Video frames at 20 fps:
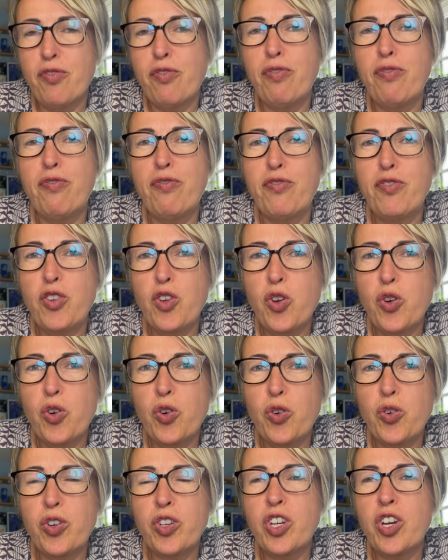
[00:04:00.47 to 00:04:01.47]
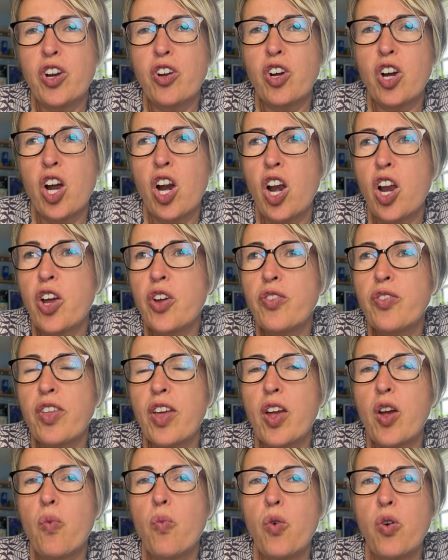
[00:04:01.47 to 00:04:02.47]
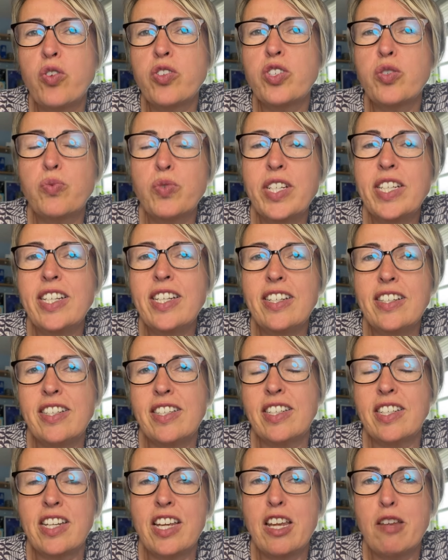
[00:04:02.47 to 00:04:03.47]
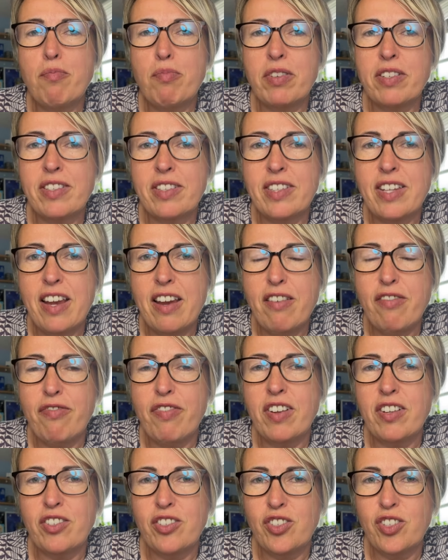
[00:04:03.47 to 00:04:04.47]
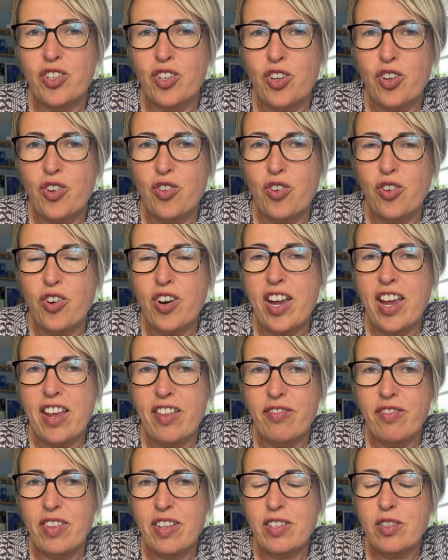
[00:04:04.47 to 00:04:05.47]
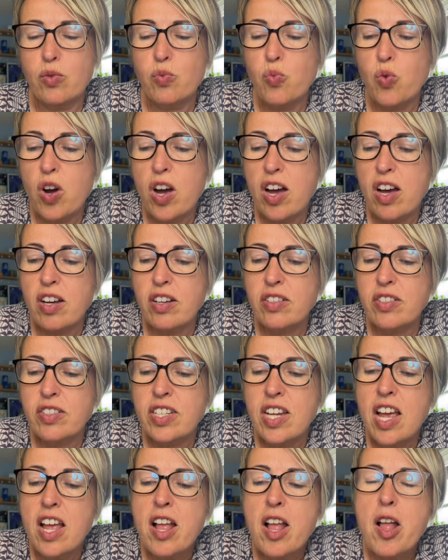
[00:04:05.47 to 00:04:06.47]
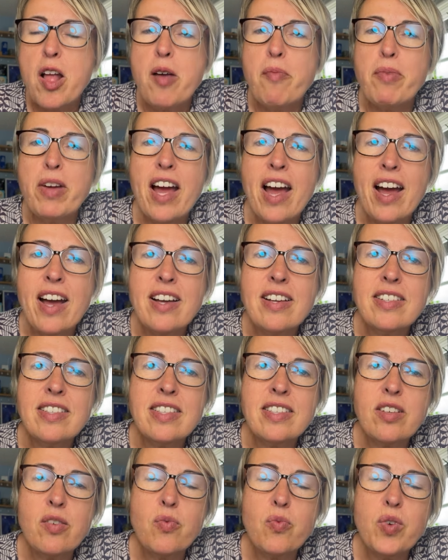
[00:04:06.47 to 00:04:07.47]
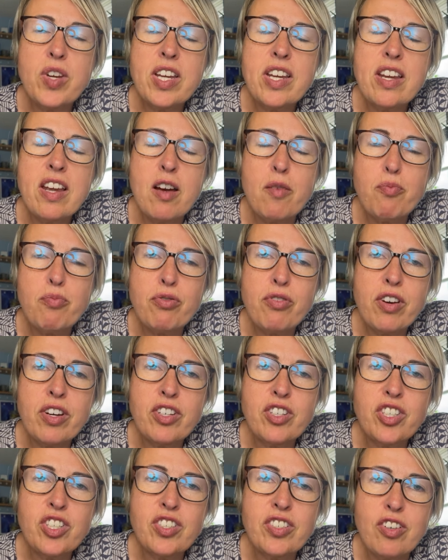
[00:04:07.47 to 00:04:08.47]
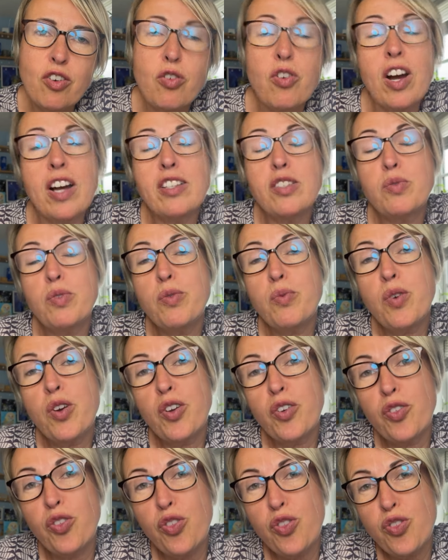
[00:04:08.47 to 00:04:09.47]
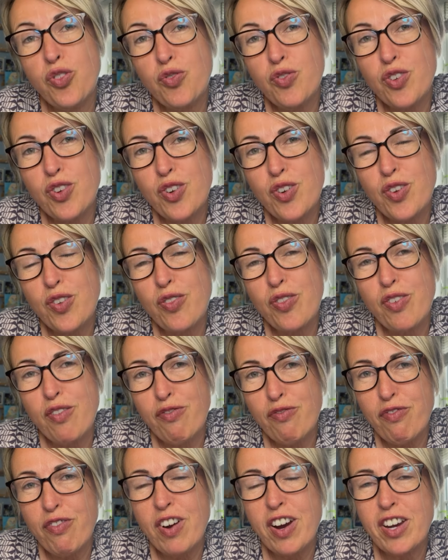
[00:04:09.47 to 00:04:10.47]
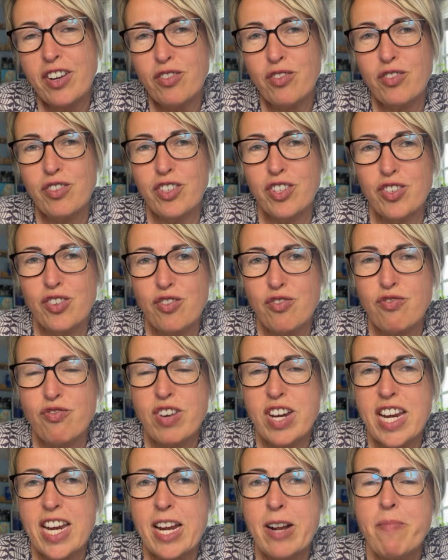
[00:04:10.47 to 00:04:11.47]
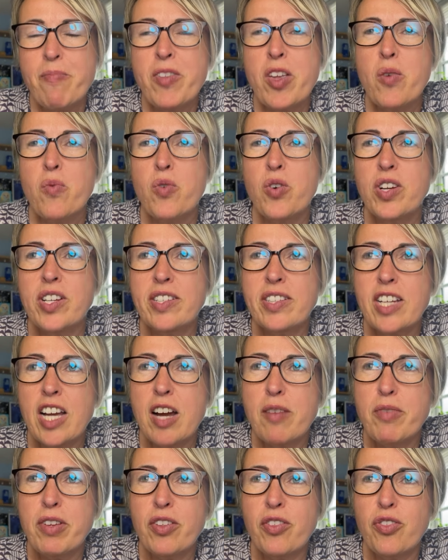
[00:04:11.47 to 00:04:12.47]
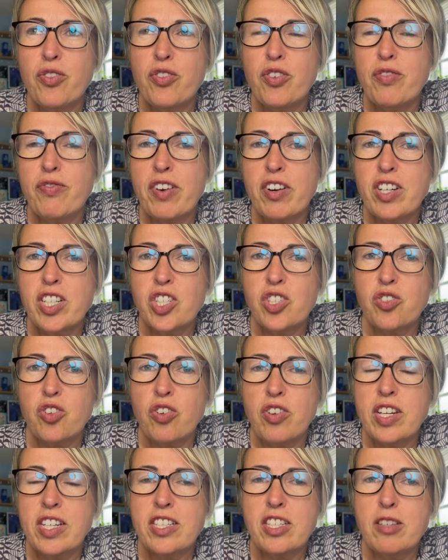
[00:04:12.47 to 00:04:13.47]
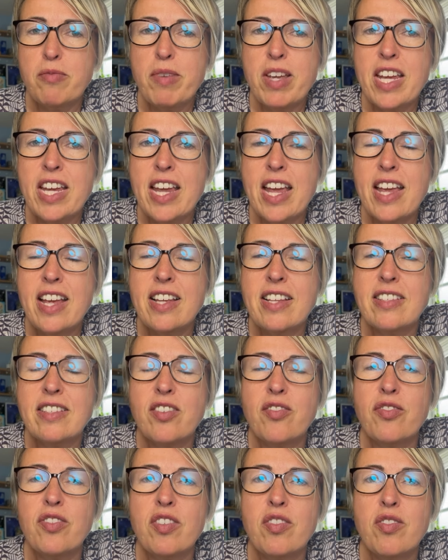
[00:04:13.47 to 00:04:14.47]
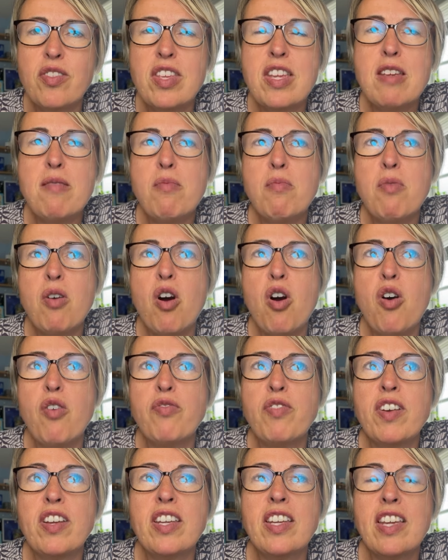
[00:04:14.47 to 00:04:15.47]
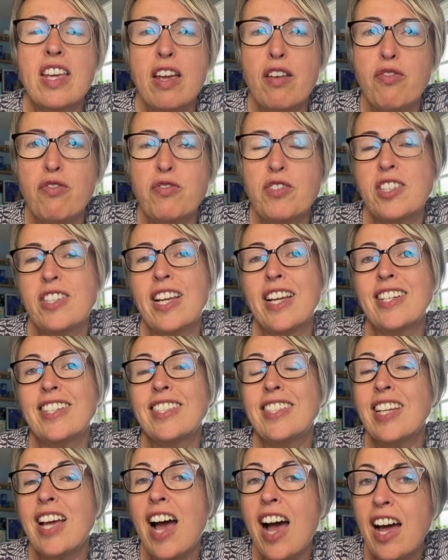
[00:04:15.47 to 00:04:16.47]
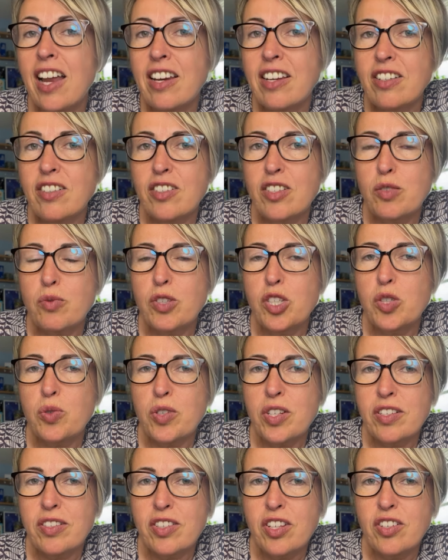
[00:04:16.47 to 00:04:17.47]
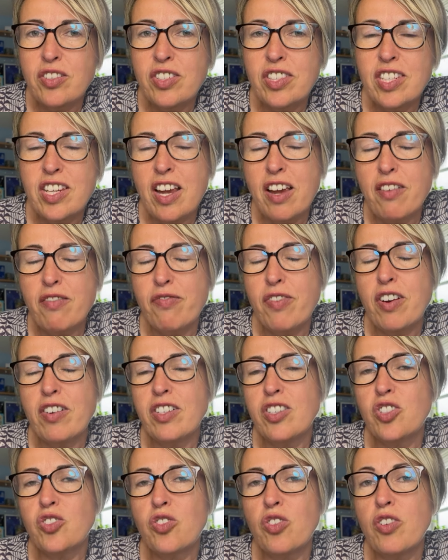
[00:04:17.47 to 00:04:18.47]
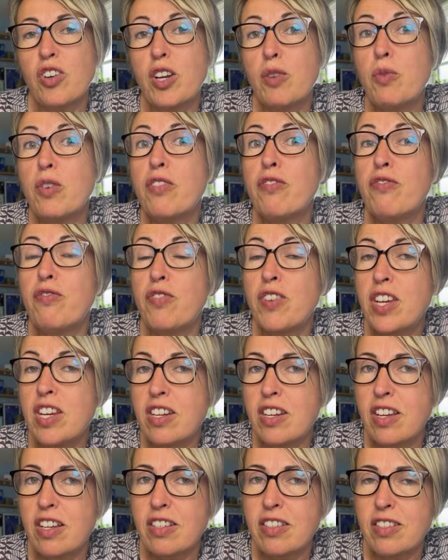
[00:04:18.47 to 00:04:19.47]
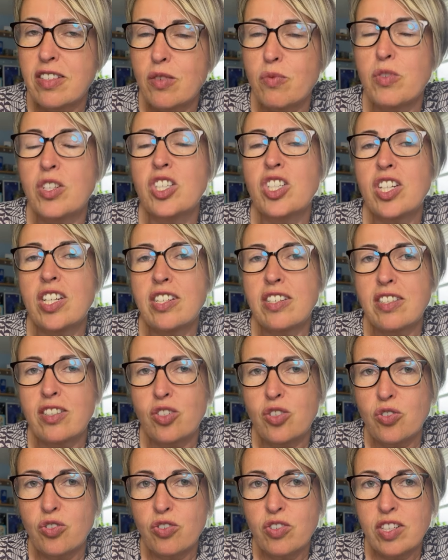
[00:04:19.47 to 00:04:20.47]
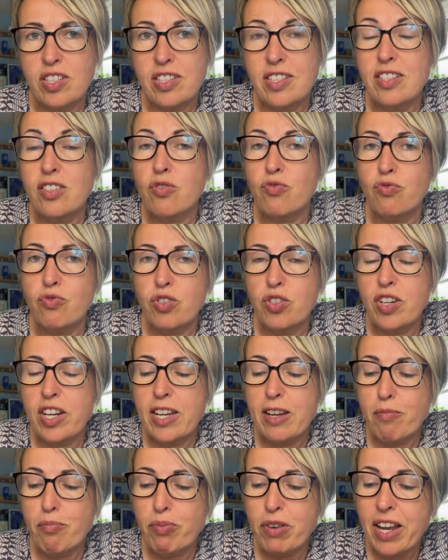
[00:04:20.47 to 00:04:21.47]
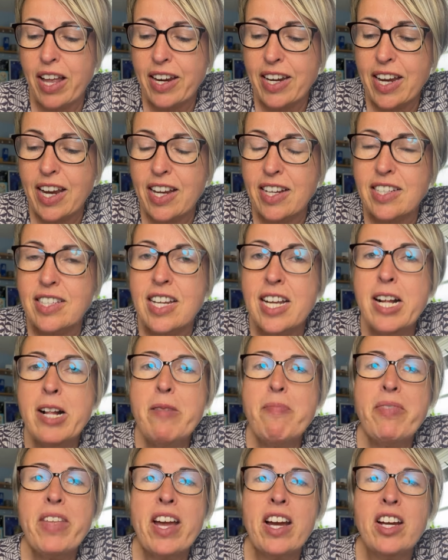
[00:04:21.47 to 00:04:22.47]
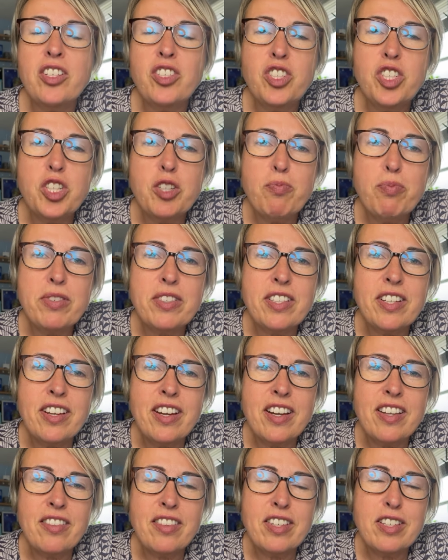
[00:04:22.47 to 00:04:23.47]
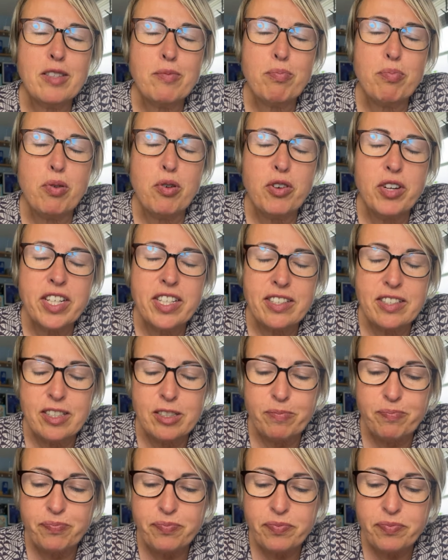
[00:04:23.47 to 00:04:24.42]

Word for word: fuel, you know, clothing, what we need to keep us safe and secure in this world. But as we approach or as we work through the final degree, what is coming through very strongly to me is the theme of gifts and talents, which we associate very strongly with Venus, which is Taurus's ruling planet. And Jupiter at this point